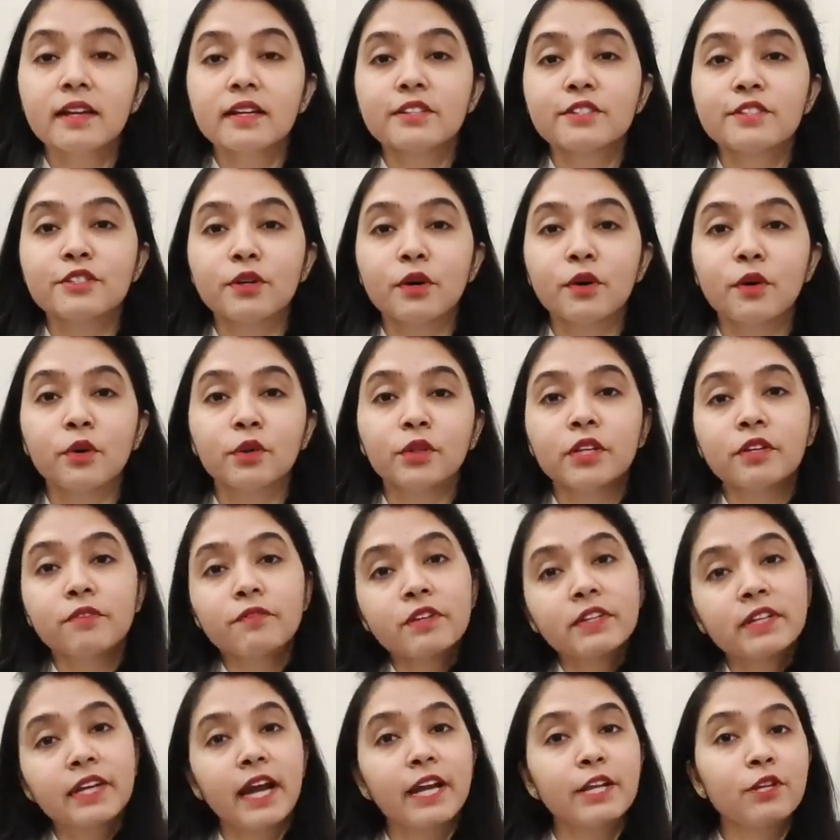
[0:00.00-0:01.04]
So the
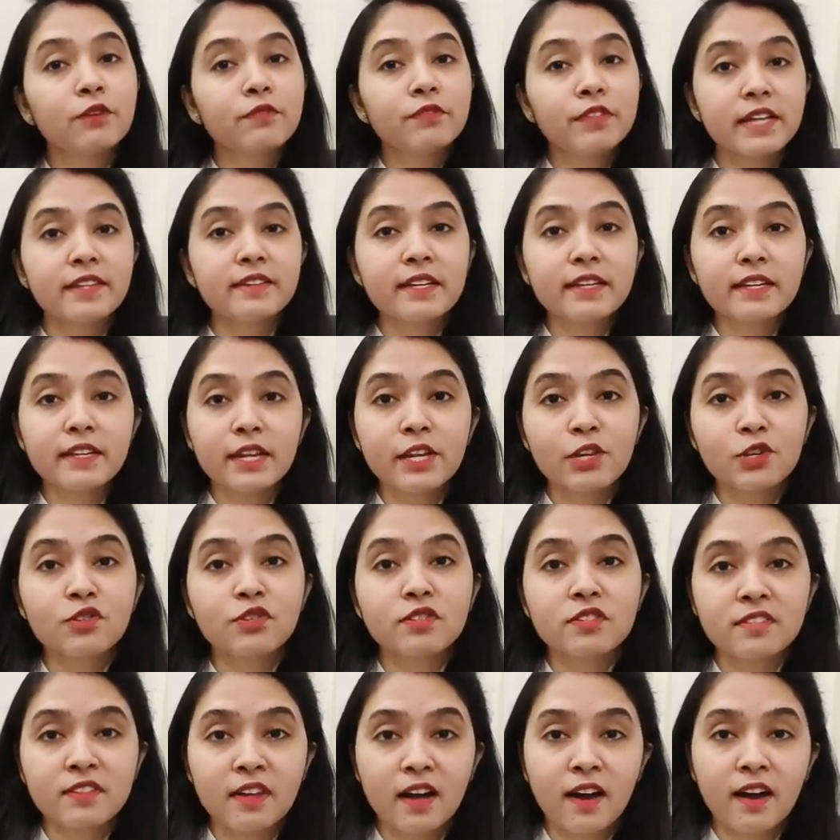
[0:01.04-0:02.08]
different kind of
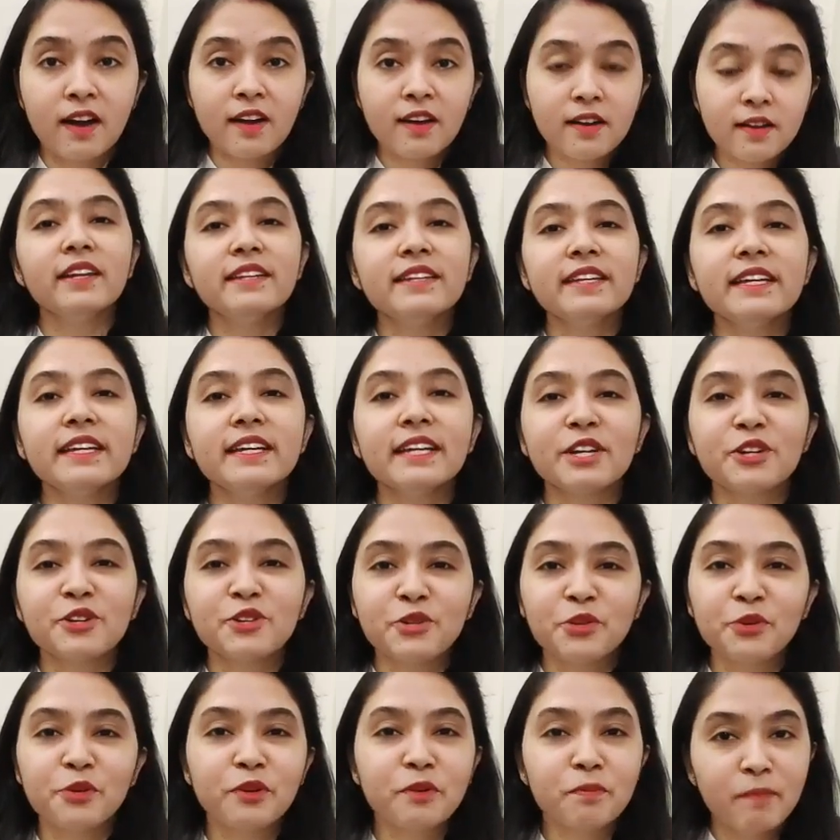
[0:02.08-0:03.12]
designations are quality
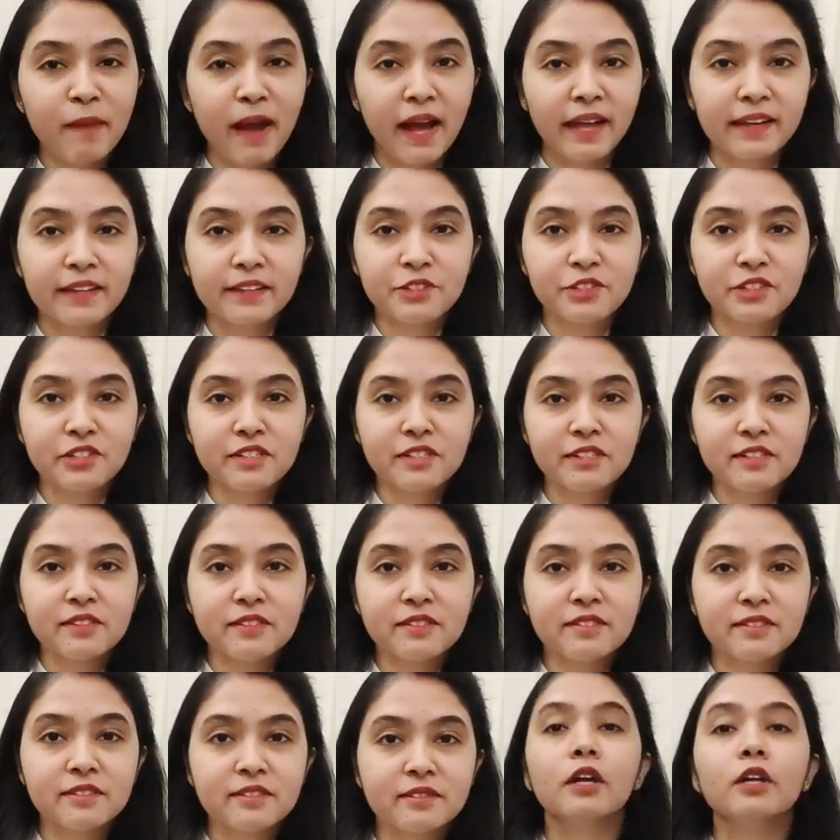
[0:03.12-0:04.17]
control manager,
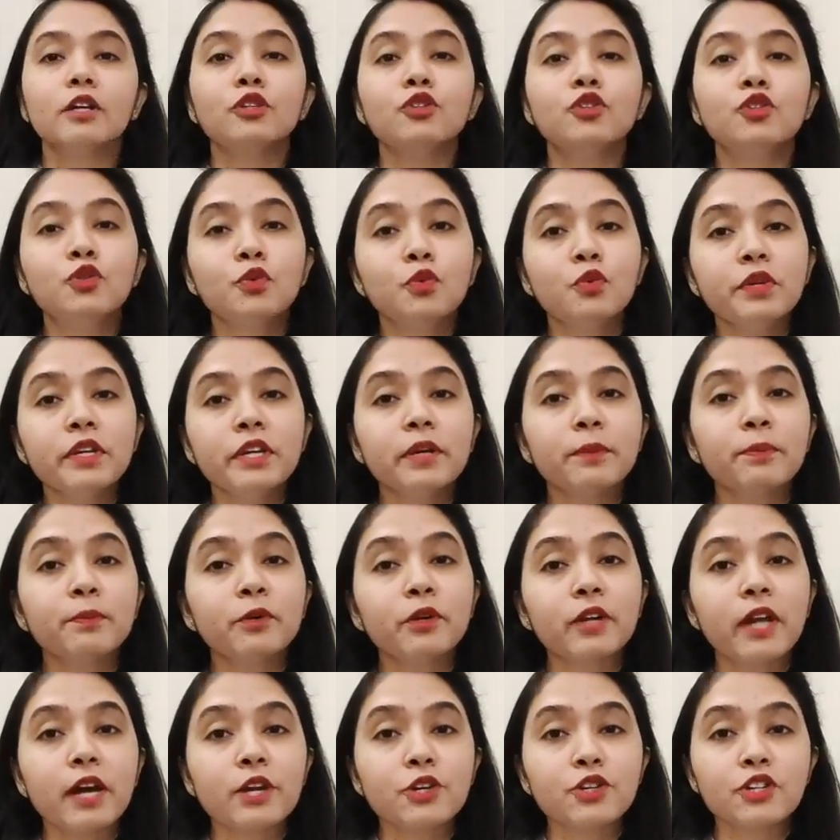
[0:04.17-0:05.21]
junior
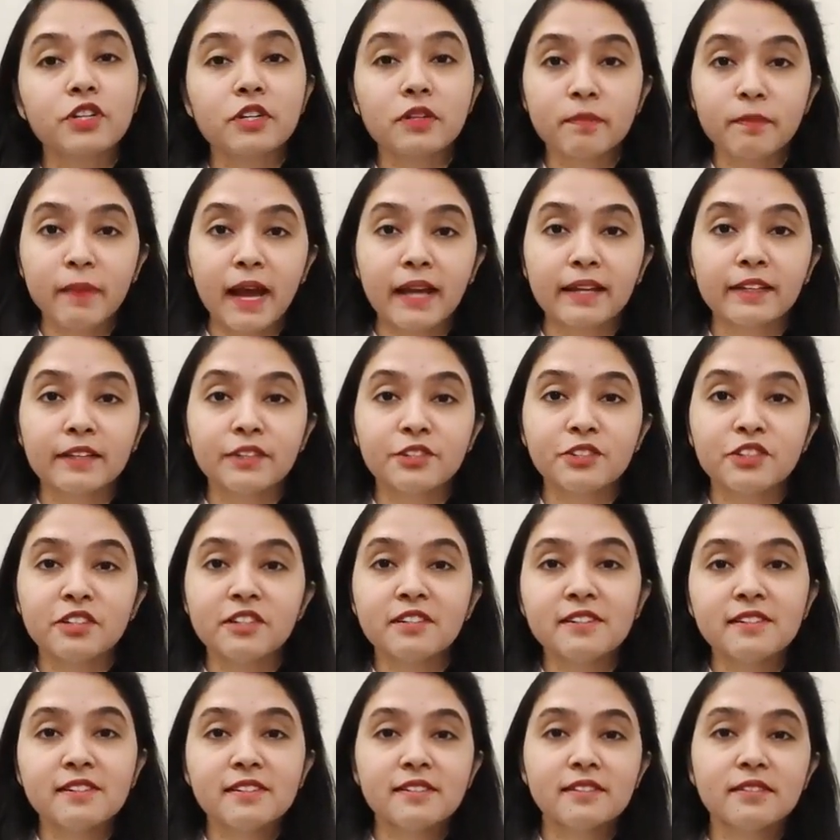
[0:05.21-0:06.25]
production
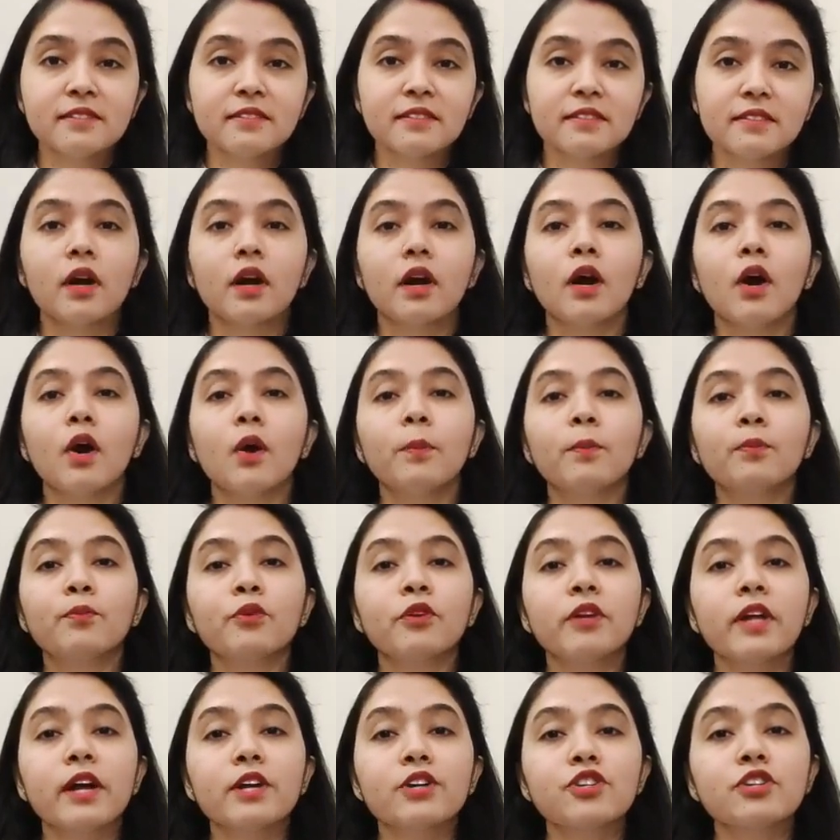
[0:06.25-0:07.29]
manager,
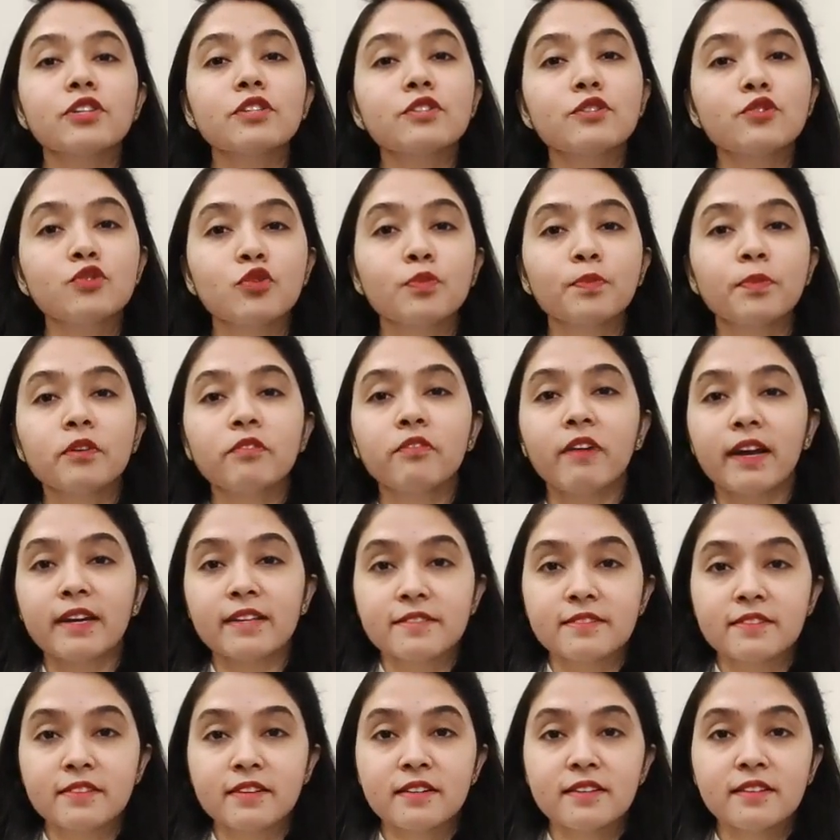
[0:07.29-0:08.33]
production
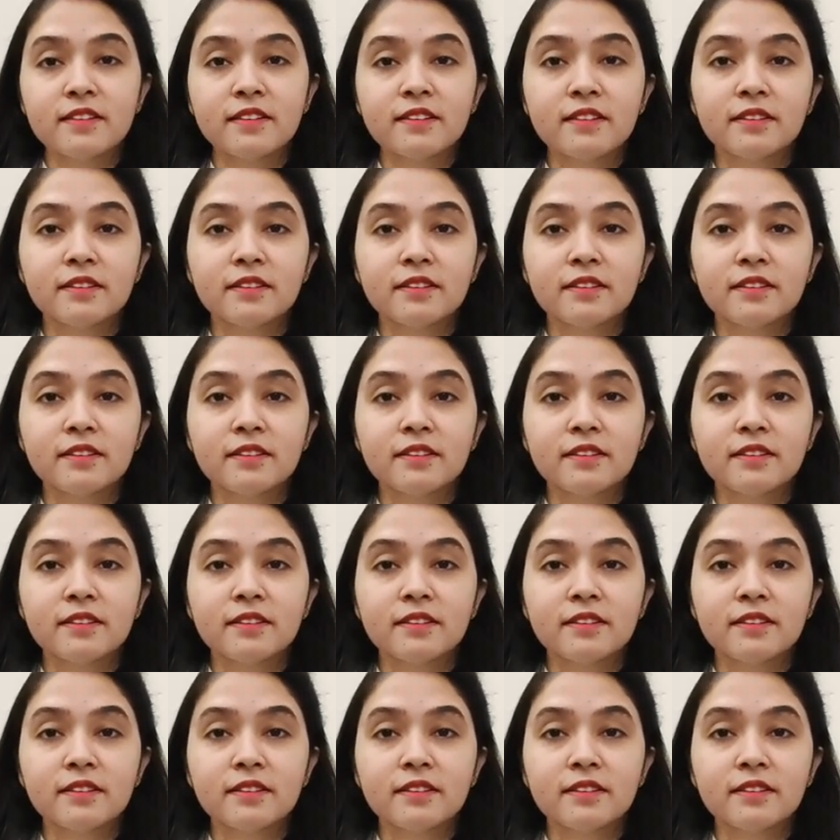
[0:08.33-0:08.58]
supervisor,